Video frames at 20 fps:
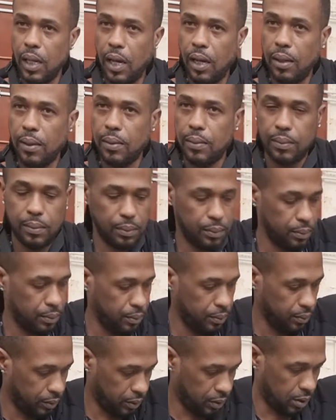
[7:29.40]
Yeah?
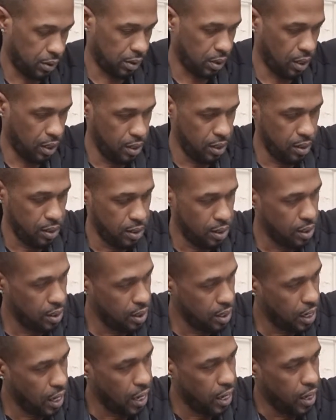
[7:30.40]
Okay.
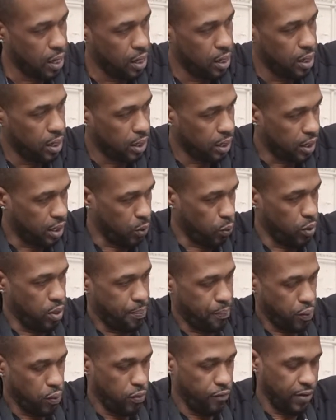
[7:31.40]
Can we
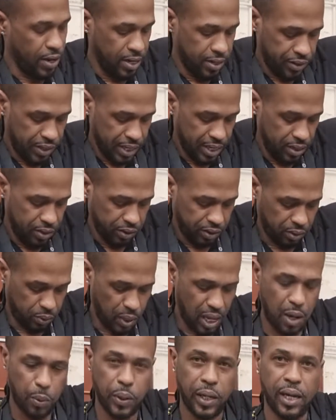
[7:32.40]
prove anything else
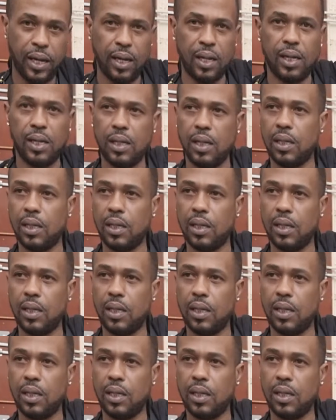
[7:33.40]
while we're here?